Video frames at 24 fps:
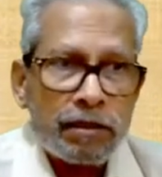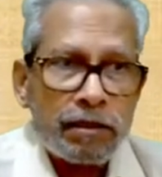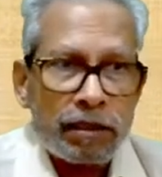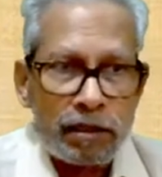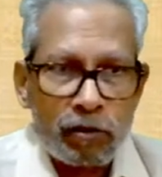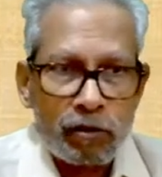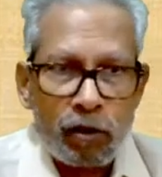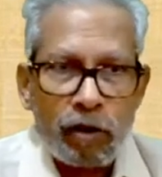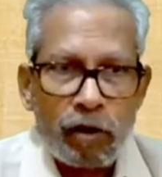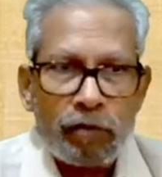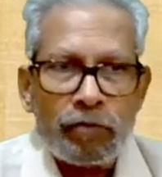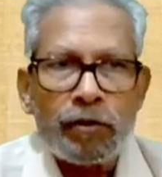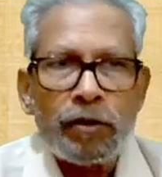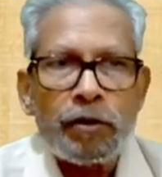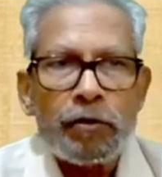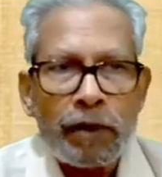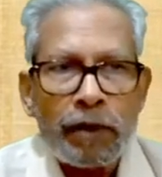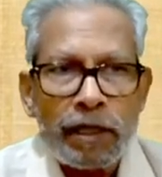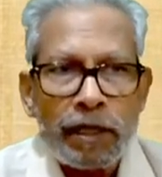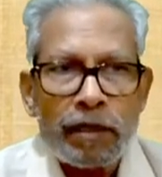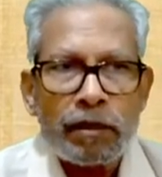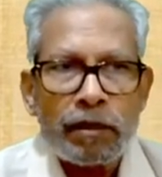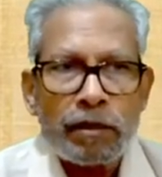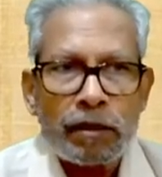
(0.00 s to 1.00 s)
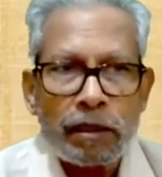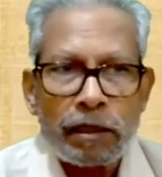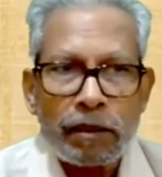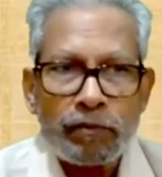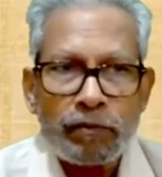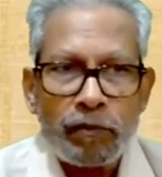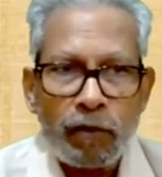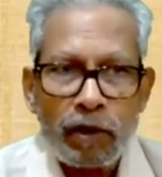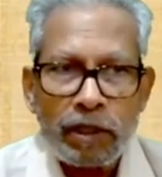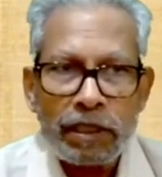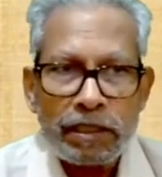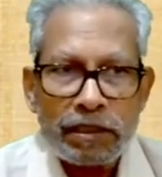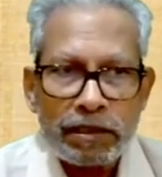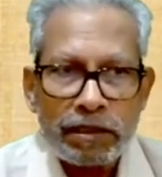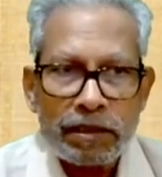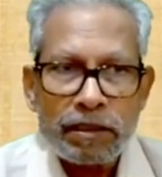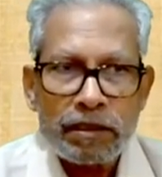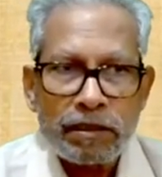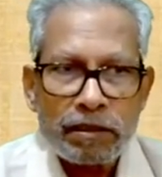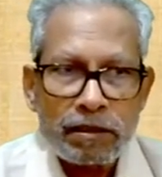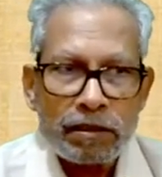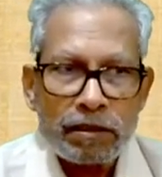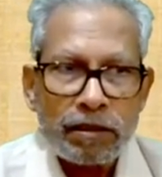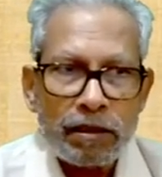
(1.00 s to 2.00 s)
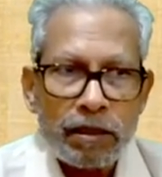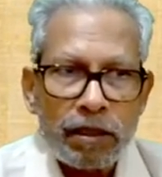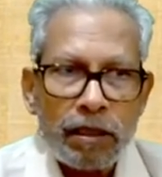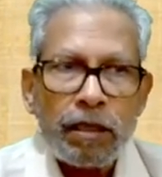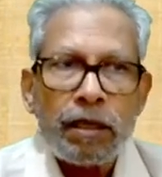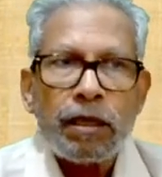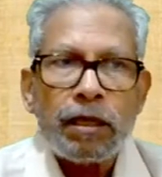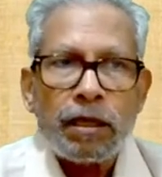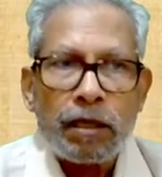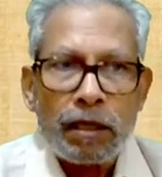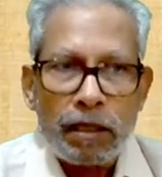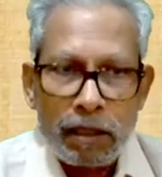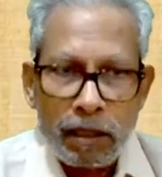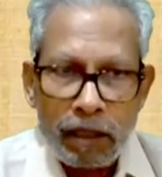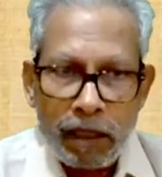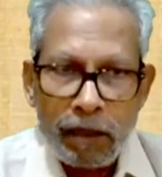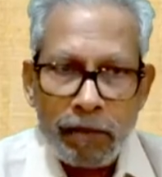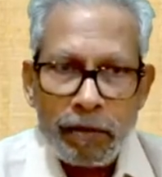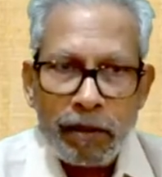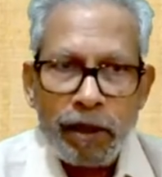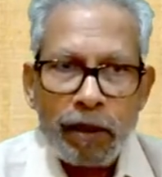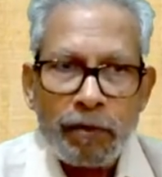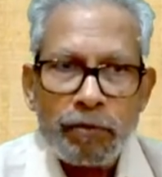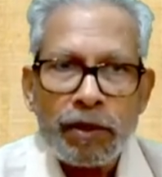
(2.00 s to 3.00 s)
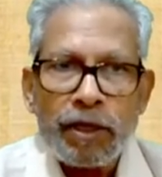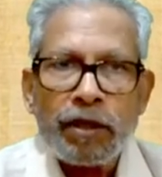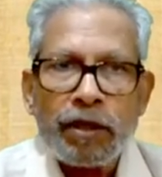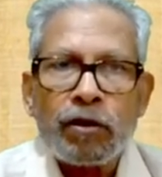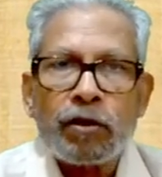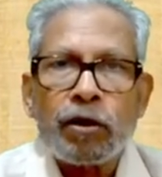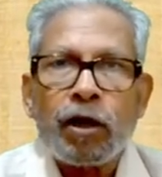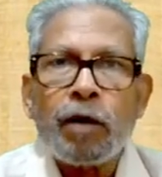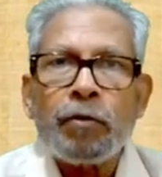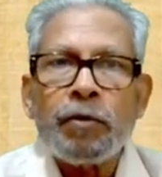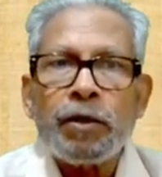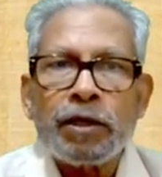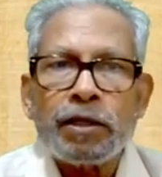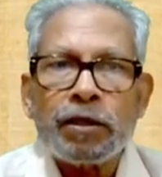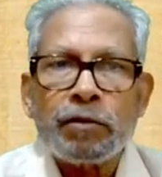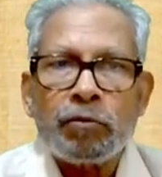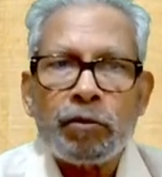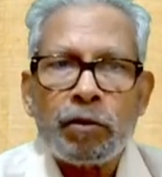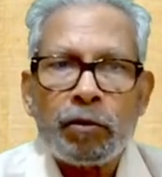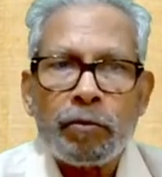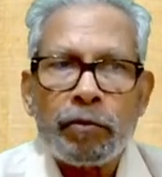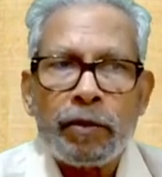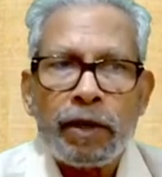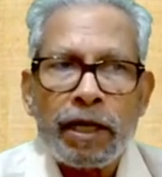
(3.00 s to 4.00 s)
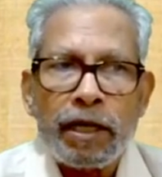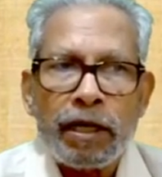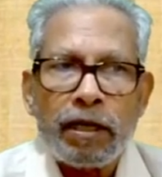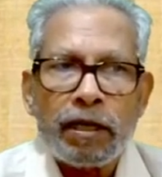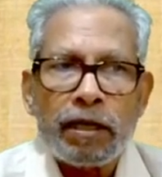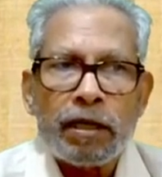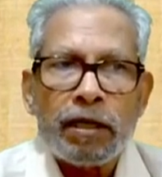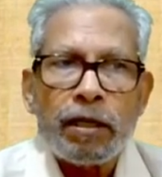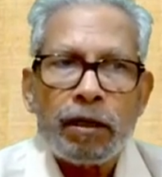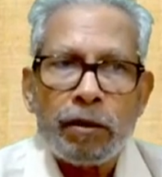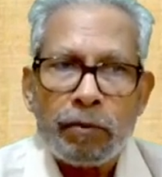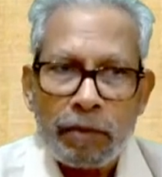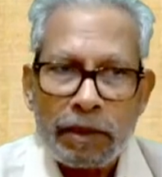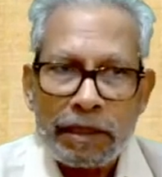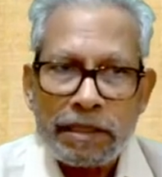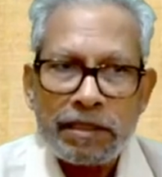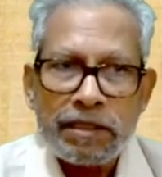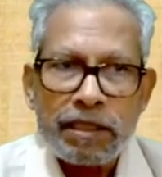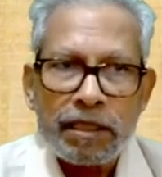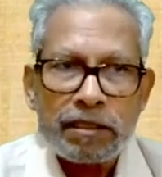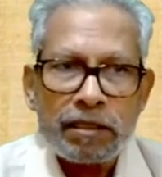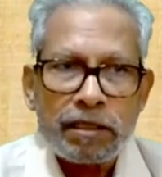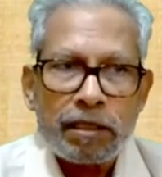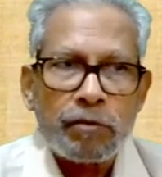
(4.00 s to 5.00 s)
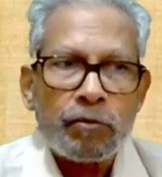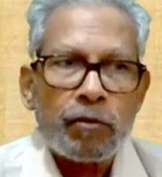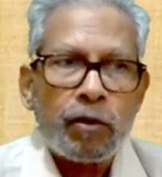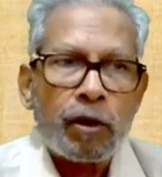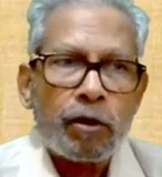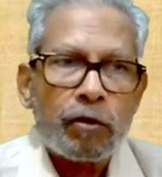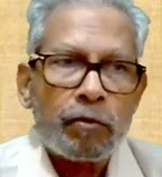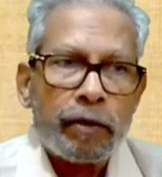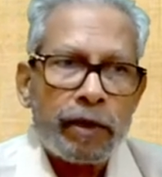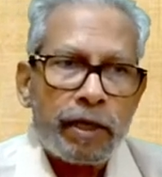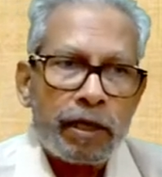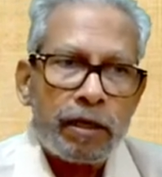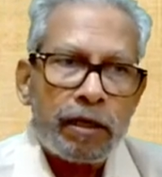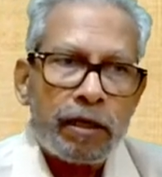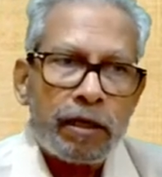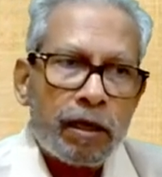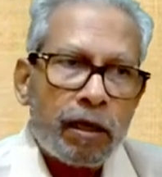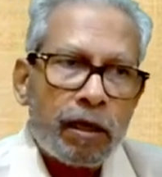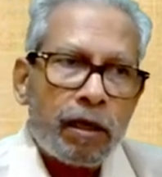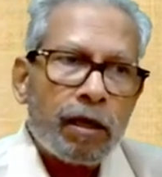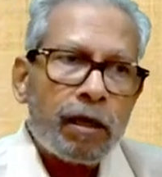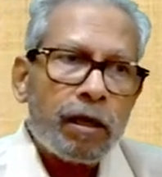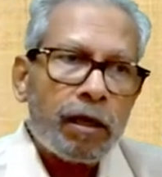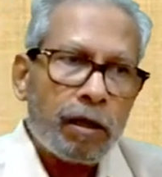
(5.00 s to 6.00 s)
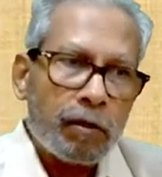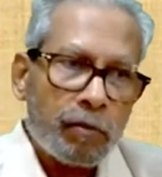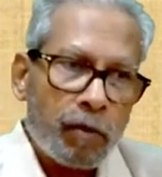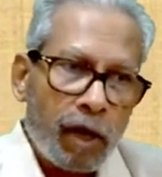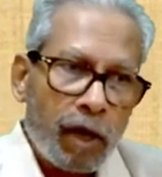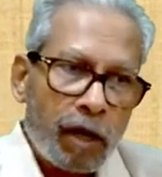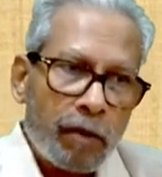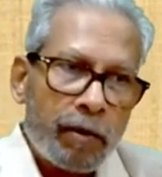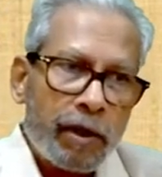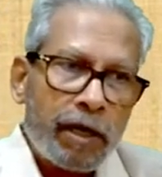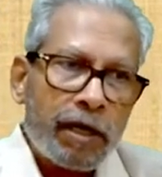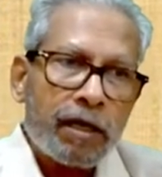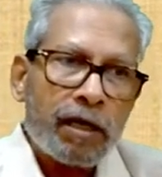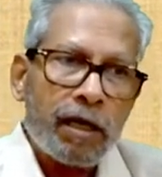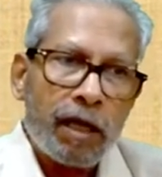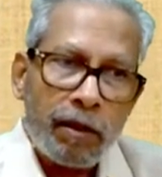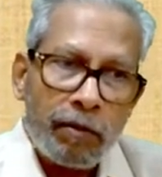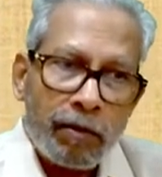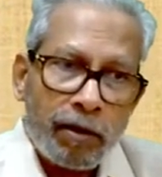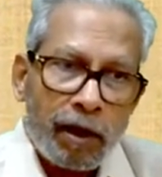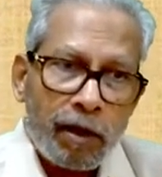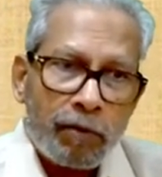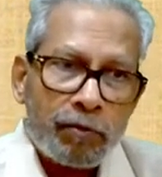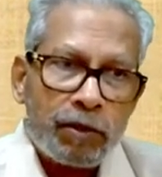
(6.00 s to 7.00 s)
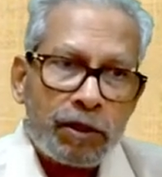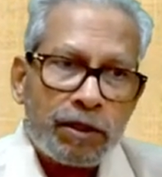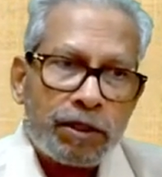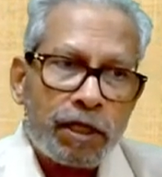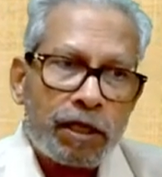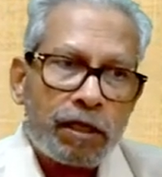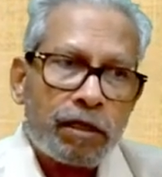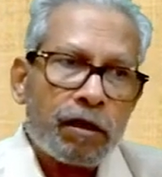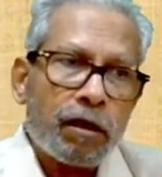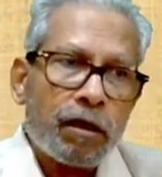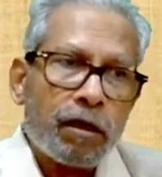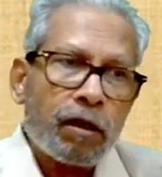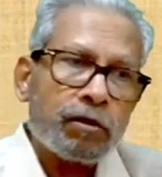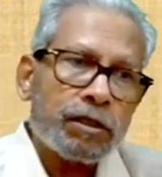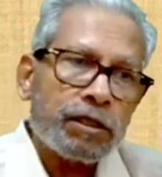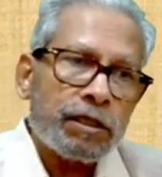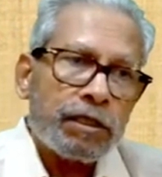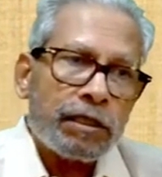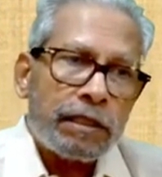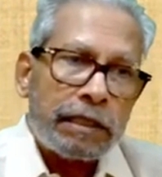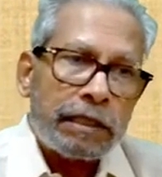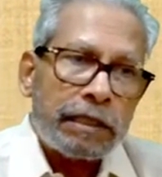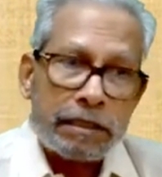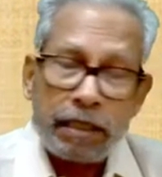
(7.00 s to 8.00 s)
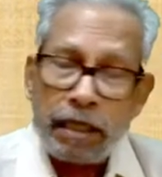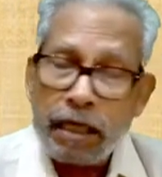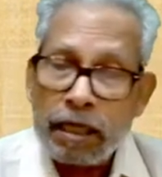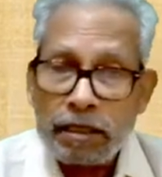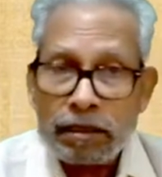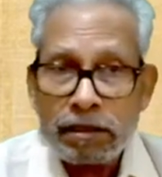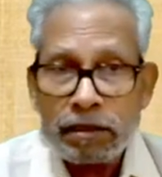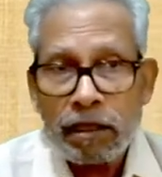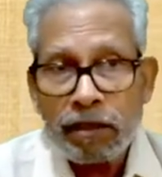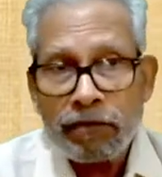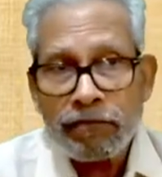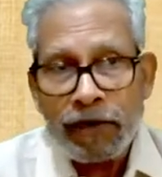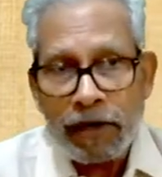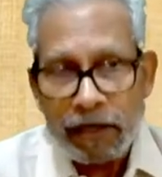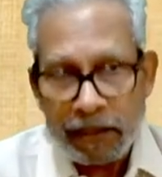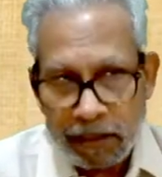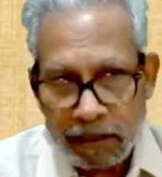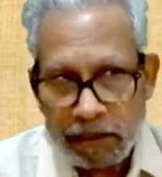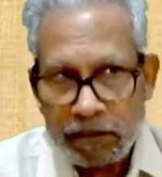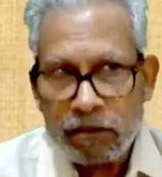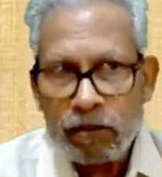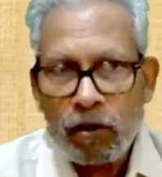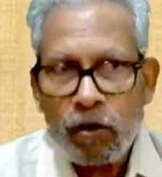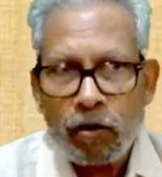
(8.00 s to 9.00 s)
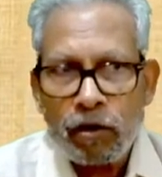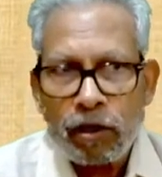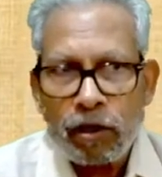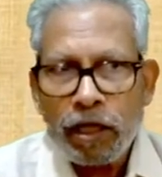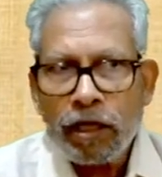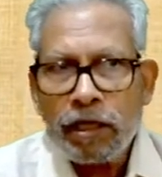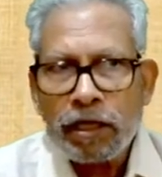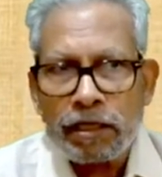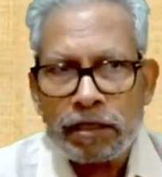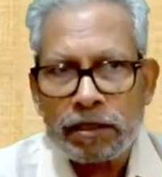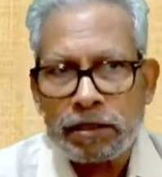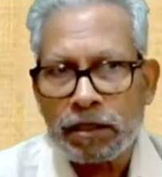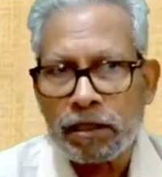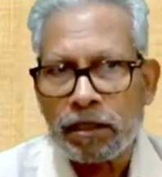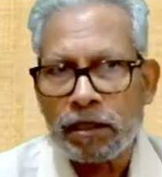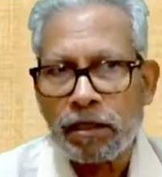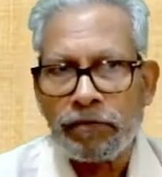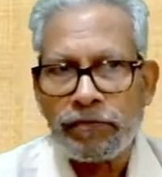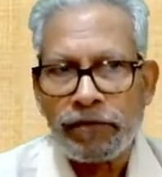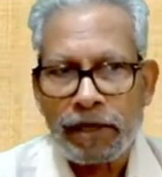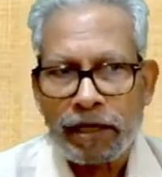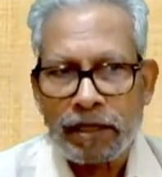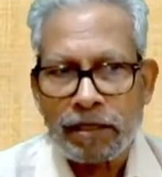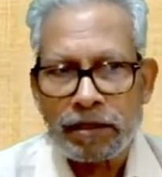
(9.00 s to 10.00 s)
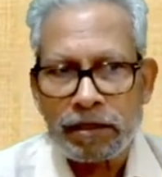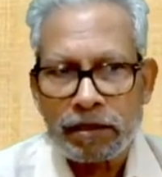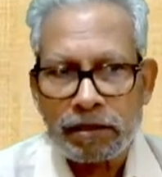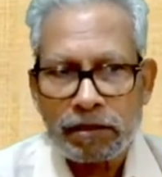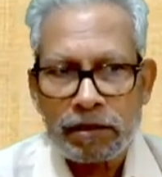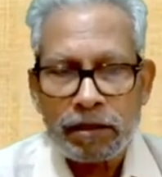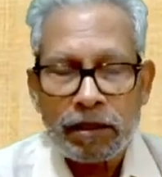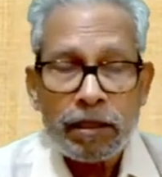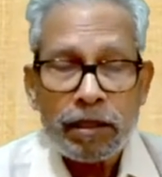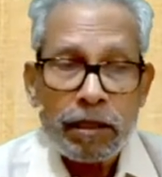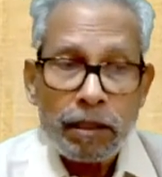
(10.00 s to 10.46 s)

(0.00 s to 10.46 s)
The government policies, level of the economic development, business environment, level of the technology, international factors, all are external factors.